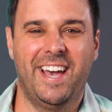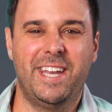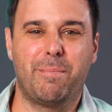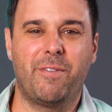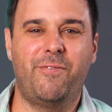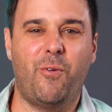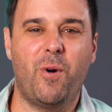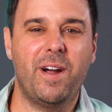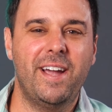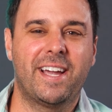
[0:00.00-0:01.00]
Number
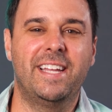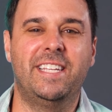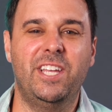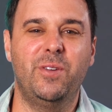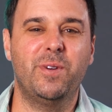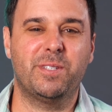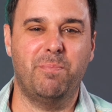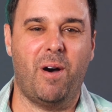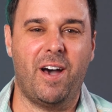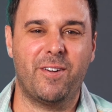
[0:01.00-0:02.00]
four, continuous
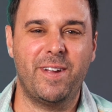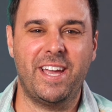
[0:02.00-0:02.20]
monitoring